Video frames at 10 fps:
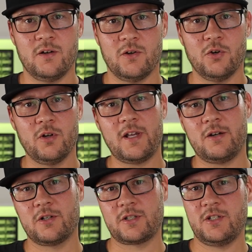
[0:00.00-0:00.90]
all the
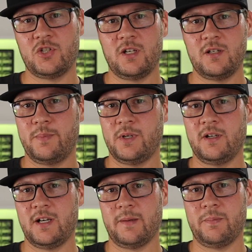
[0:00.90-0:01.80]
oxygen is burned
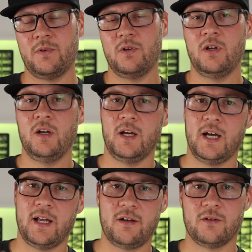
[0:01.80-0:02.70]
up
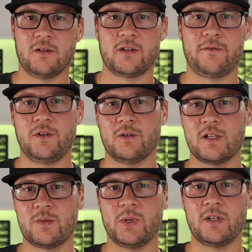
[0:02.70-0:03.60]
and all the fuel
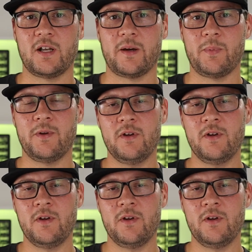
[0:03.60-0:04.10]
is burned up.